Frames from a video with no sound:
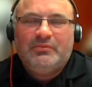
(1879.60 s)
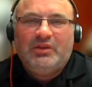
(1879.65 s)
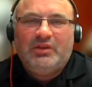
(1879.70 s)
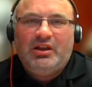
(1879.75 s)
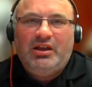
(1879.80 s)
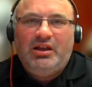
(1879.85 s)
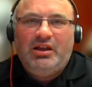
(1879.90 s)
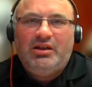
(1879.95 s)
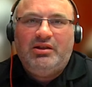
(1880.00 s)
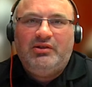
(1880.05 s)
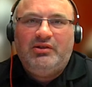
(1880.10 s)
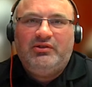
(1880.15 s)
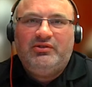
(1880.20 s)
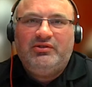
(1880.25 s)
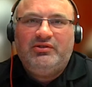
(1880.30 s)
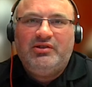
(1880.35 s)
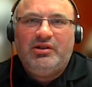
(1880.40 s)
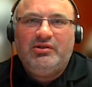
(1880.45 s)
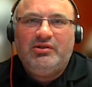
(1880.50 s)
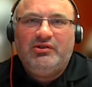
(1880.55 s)
and his
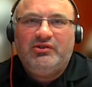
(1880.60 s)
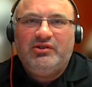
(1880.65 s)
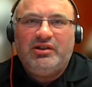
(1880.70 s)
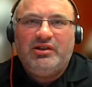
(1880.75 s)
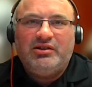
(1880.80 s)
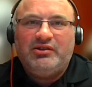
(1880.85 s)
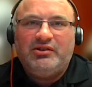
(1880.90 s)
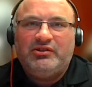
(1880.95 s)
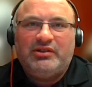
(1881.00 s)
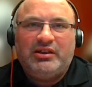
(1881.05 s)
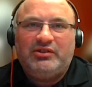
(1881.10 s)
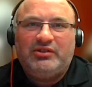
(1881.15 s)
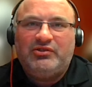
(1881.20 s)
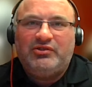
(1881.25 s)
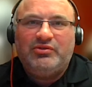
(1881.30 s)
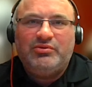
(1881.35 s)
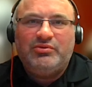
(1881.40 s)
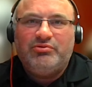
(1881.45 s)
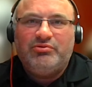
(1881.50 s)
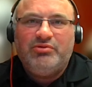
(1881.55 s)
young son is like
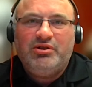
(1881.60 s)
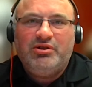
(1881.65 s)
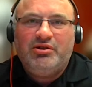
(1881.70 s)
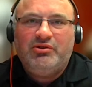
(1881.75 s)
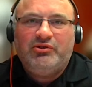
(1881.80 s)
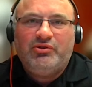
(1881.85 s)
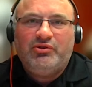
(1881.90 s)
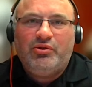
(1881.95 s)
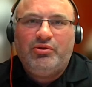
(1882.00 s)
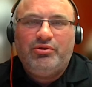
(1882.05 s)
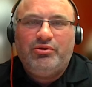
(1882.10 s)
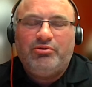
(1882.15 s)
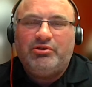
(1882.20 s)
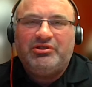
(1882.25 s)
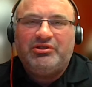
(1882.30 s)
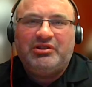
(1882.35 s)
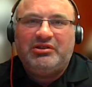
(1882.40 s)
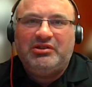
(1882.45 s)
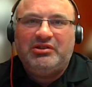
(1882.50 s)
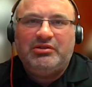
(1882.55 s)
two, three years old, and they're at
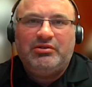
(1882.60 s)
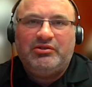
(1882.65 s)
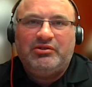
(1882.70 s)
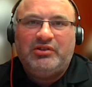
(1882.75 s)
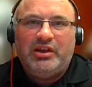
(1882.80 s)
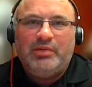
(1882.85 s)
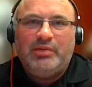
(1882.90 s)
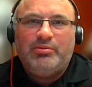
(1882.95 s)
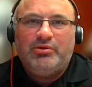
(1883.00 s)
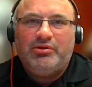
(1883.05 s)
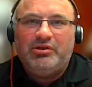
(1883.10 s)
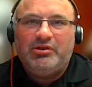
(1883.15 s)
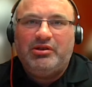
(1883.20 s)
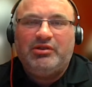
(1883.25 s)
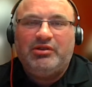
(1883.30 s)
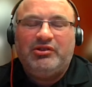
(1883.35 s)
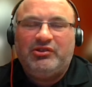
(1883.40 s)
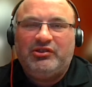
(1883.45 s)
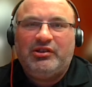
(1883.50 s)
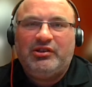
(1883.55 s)
the dinner table, and
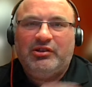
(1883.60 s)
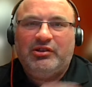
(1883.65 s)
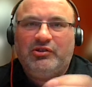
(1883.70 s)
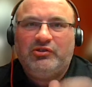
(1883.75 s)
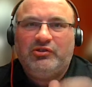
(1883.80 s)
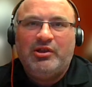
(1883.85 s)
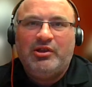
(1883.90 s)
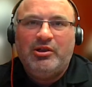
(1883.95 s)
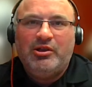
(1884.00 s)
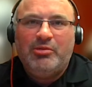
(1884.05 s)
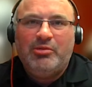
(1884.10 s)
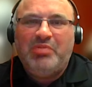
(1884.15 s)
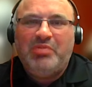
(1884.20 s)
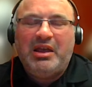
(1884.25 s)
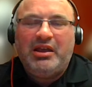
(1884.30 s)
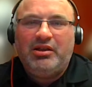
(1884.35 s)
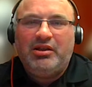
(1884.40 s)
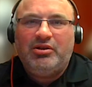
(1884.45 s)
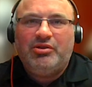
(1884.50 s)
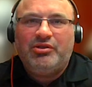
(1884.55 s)
young son's
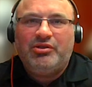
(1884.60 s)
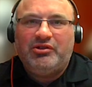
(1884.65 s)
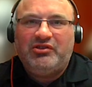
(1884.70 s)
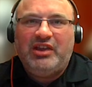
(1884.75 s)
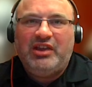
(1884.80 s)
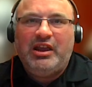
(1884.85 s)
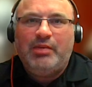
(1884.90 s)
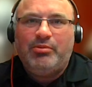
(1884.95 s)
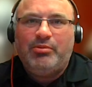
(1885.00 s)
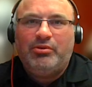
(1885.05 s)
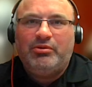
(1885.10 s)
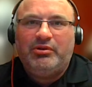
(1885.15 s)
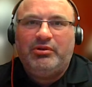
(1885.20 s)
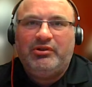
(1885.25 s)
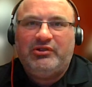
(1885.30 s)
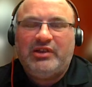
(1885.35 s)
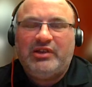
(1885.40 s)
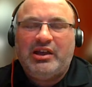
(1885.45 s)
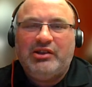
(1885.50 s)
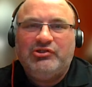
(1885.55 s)
banging on the table in
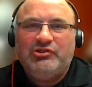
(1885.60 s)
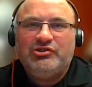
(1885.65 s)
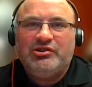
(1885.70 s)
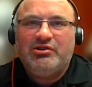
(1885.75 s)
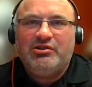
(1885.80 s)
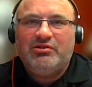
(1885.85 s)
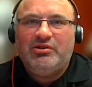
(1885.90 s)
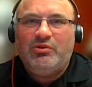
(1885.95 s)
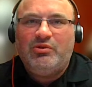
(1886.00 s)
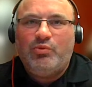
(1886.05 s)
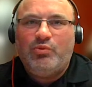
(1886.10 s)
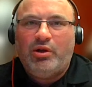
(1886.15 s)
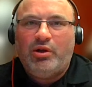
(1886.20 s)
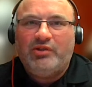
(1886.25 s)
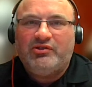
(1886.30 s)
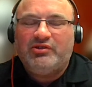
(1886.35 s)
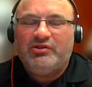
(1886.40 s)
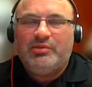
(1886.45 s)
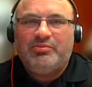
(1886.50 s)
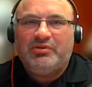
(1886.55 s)
his high chair, and he wants
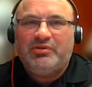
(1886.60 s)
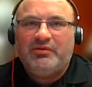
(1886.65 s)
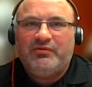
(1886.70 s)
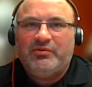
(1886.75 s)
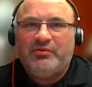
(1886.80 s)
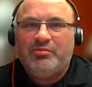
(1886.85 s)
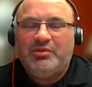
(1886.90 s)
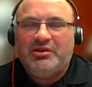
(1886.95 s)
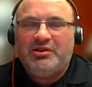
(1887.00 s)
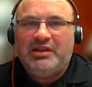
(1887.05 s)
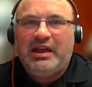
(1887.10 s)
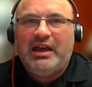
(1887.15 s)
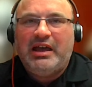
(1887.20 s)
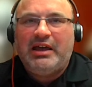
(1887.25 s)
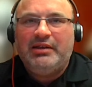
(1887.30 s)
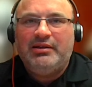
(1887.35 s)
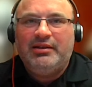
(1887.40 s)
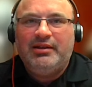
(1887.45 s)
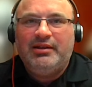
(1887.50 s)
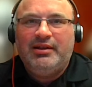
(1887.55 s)
something from the dad,
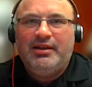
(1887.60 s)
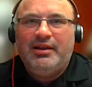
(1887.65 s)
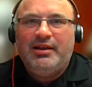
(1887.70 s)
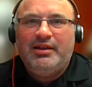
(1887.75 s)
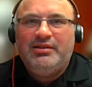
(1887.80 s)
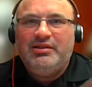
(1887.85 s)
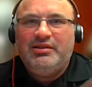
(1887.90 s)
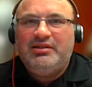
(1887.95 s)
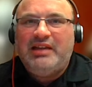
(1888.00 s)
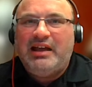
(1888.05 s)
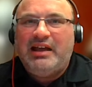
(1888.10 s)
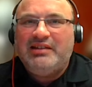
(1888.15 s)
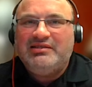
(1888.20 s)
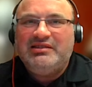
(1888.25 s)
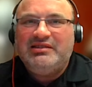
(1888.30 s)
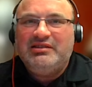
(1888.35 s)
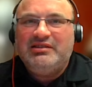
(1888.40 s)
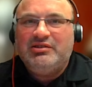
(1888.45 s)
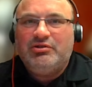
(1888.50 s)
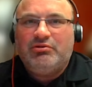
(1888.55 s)
and the dad's
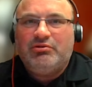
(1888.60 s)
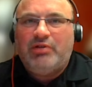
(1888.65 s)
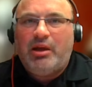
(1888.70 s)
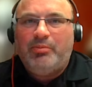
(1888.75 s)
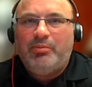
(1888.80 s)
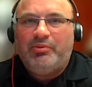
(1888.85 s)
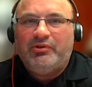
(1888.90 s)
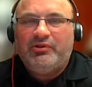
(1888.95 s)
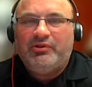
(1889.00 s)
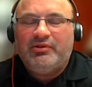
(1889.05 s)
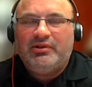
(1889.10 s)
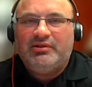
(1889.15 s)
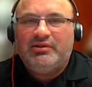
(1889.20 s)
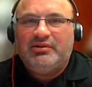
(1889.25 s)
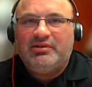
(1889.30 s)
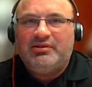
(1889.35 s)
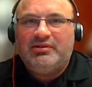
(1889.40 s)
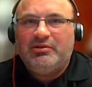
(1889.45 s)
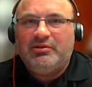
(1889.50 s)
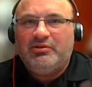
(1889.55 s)
eating grapes at the
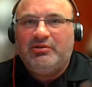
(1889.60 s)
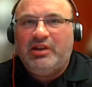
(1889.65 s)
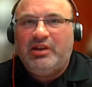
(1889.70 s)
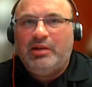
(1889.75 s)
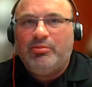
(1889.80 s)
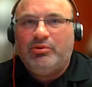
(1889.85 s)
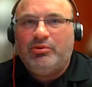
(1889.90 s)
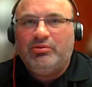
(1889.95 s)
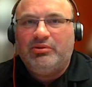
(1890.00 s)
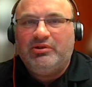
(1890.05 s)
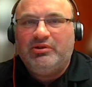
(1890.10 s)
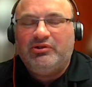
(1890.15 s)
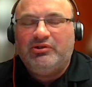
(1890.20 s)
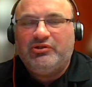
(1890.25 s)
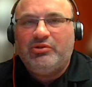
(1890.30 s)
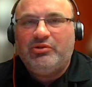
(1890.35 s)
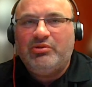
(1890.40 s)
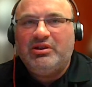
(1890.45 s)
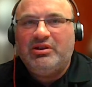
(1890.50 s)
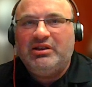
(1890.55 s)
dinner table, and
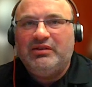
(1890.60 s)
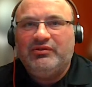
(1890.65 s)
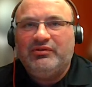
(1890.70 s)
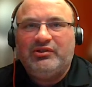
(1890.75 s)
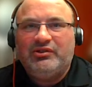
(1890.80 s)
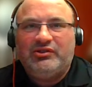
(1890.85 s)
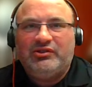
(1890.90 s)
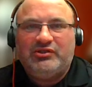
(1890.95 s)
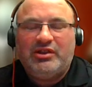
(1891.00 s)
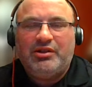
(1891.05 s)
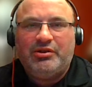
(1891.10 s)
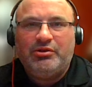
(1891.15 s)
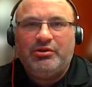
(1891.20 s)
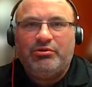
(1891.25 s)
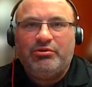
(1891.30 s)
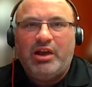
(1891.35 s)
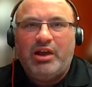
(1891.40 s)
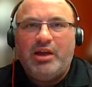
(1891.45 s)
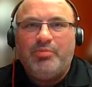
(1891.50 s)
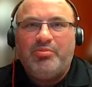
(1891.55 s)
so he gives the son a
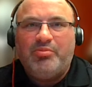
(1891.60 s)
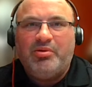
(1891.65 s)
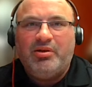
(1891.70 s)
grape,